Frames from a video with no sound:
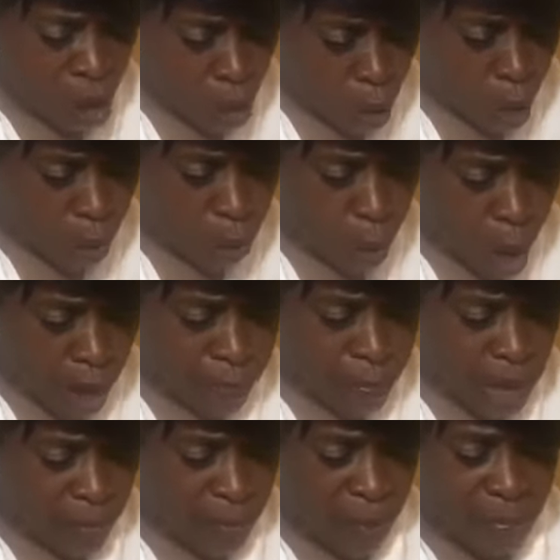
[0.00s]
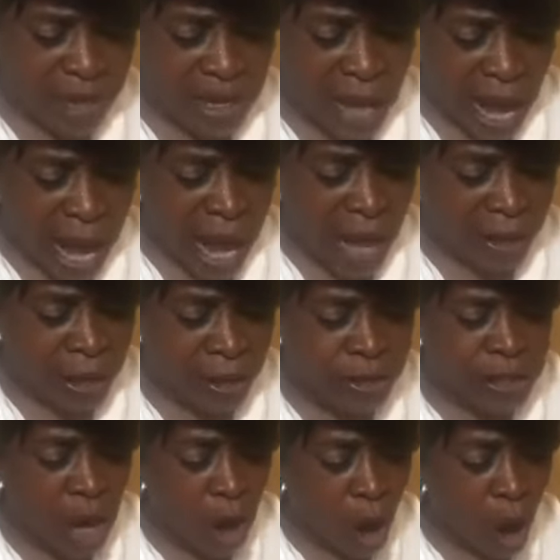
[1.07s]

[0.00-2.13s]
Or one member be honored,